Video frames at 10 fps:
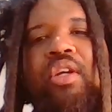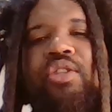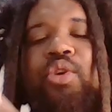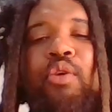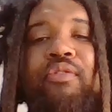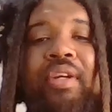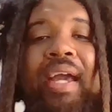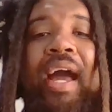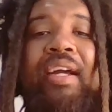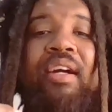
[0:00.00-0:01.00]
So for
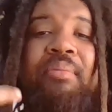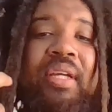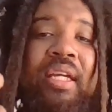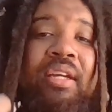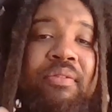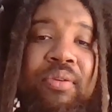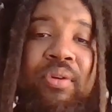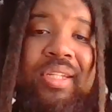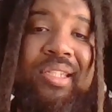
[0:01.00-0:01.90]
Yacob, evil is